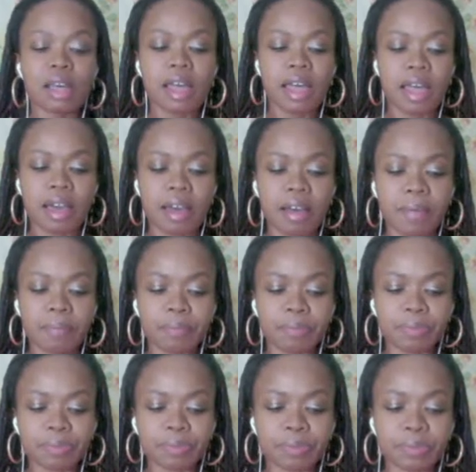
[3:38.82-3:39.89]

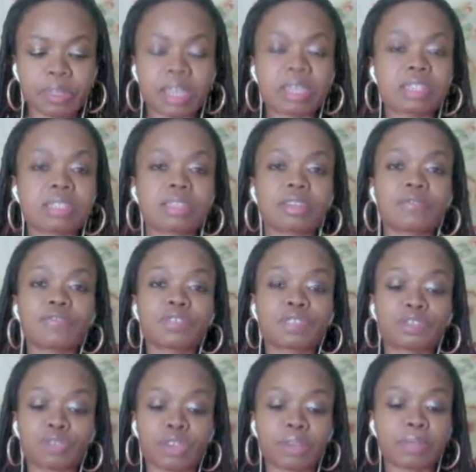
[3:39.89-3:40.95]
And it's good for
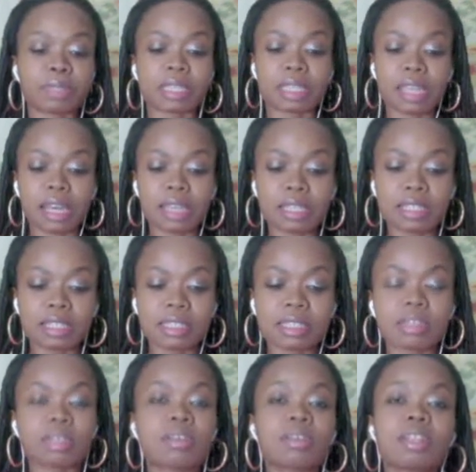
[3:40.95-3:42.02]
scrapes and cuts.
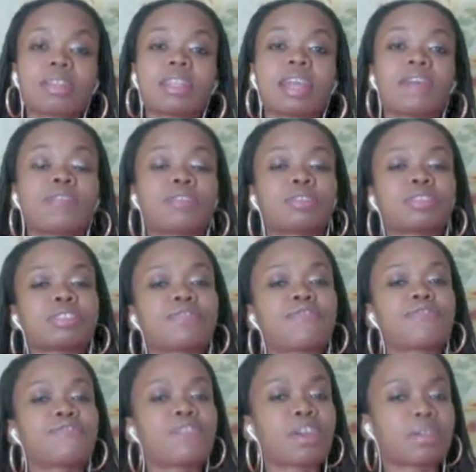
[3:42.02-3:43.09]
Lavender is
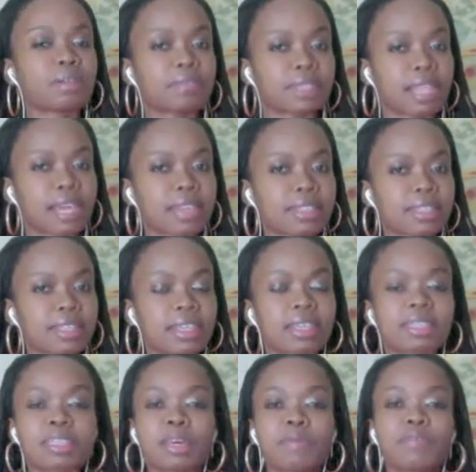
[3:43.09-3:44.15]
very relaxing.
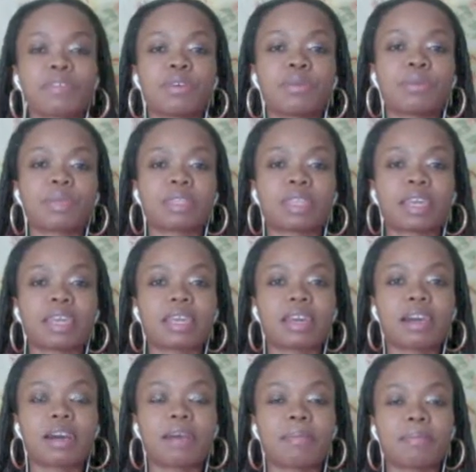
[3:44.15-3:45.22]
It's helpful with
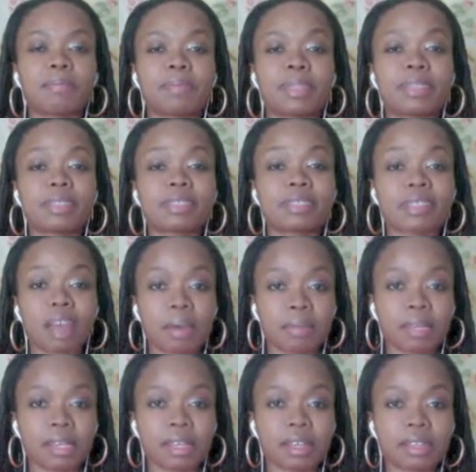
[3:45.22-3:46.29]

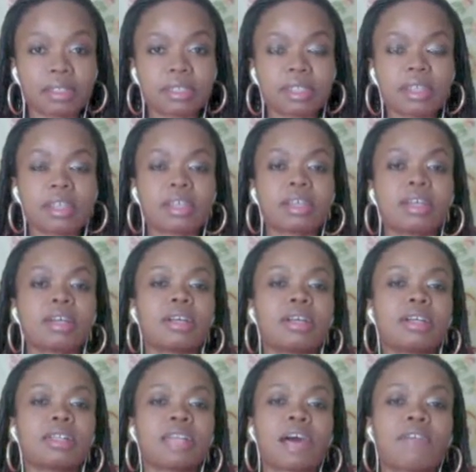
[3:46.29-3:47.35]
insomnia.
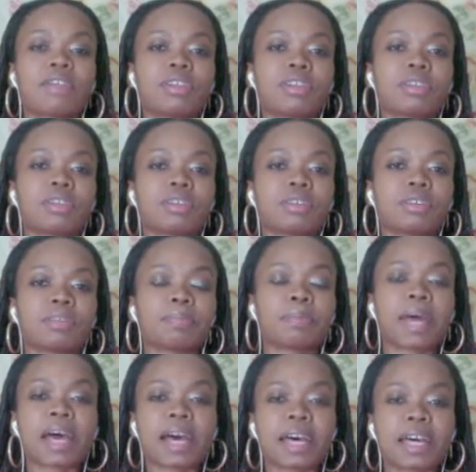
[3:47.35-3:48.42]
Lavender
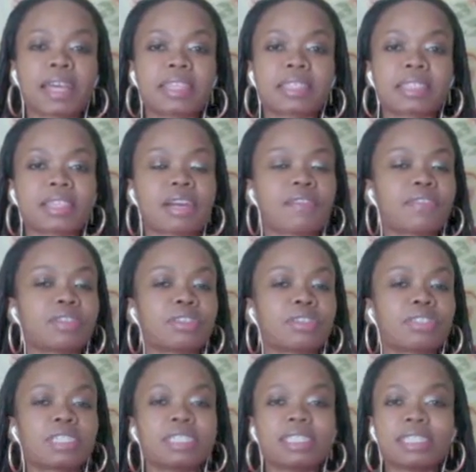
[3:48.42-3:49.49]
baths, lavender
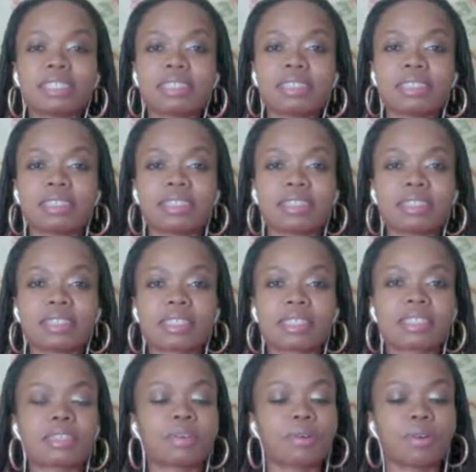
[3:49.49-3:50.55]

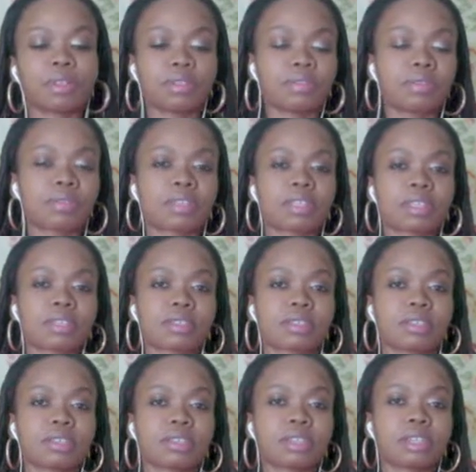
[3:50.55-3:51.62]
teas, all of those things
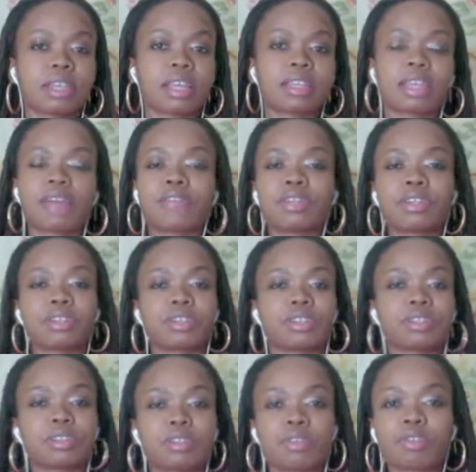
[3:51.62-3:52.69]
are
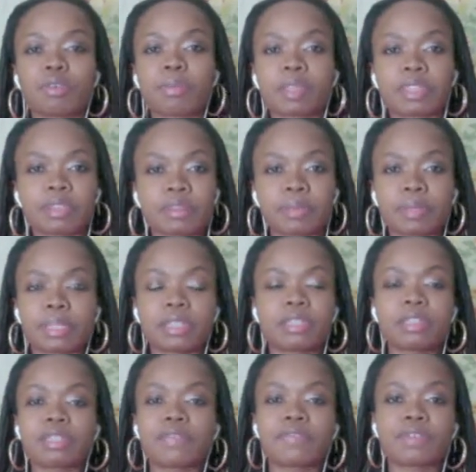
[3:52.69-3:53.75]
lavender aromatherapy in
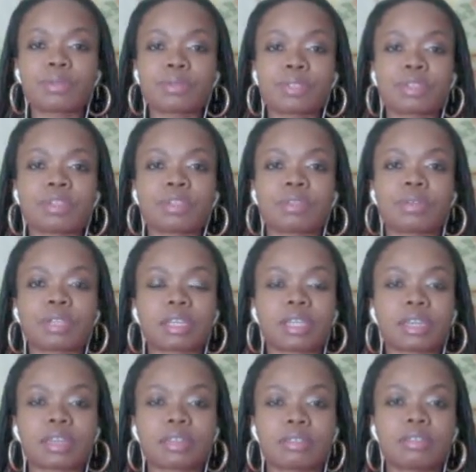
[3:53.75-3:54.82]
a diffuser, on a
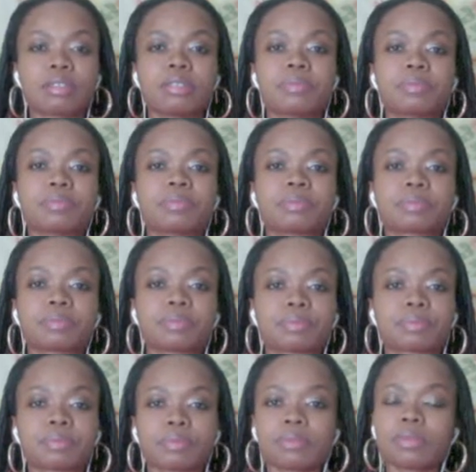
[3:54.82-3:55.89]
candle.
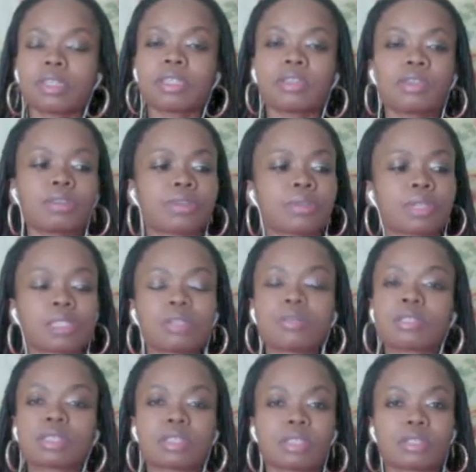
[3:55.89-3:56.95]
You can
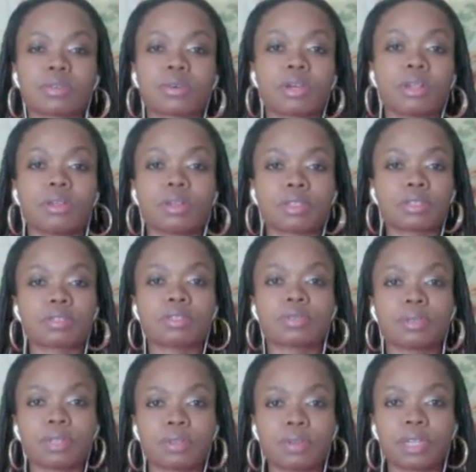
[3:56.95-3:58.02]
use this oil also
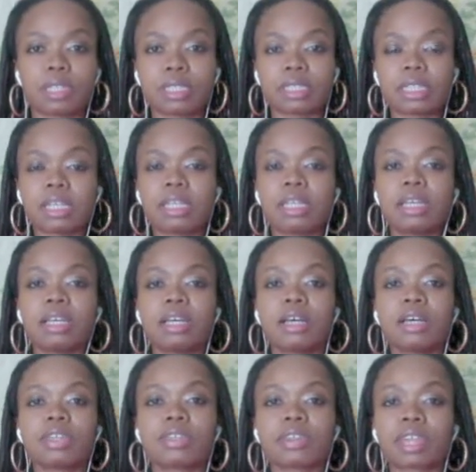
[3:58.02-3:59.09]
to anoint
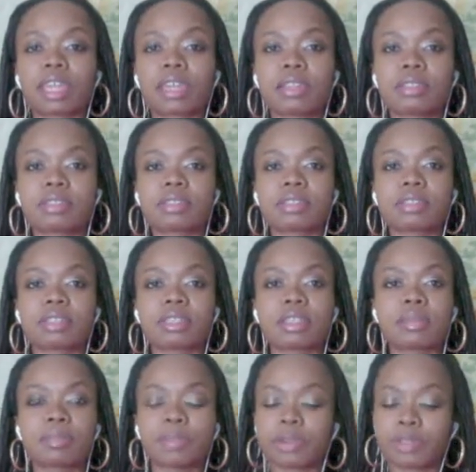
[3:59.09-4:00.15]
your candles and
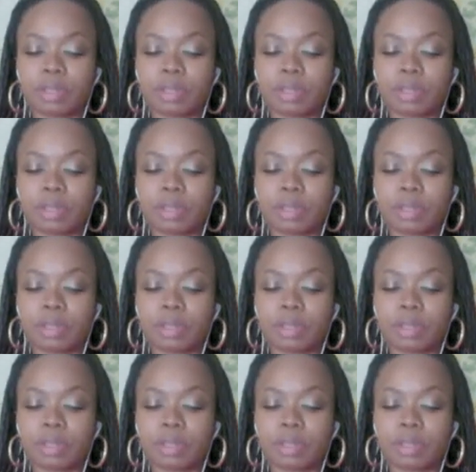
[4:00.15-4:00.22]
then burn